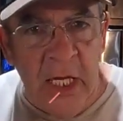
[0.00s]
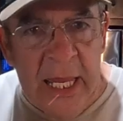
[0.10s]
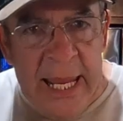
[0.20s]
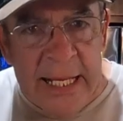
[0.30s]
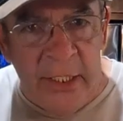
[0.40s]

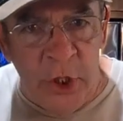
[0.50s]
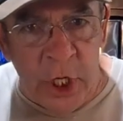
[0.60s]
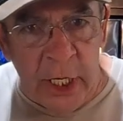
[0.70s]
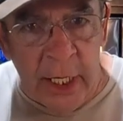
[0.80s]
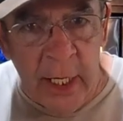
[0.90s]

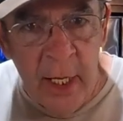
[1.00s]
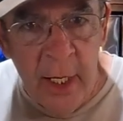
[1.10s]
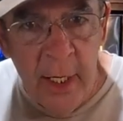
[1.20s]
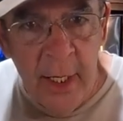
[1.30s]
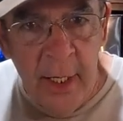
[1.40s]
Kitchen.
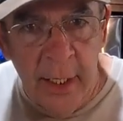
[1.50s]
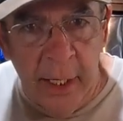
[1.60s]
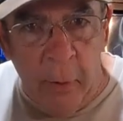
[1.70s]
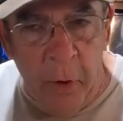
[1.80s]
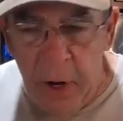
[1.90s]

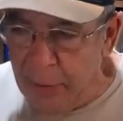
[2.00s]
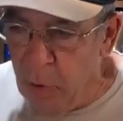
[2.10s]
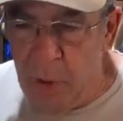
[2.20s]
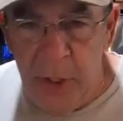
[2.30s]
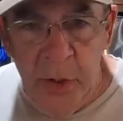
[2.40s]
Now what I'm
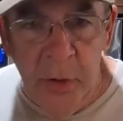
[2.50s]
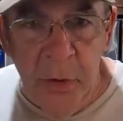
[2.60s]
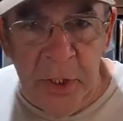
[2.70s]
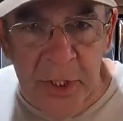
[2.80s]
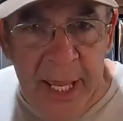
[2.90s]
going to do
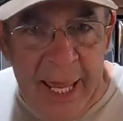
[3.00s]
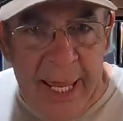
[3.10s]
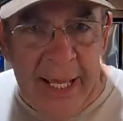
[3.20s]
today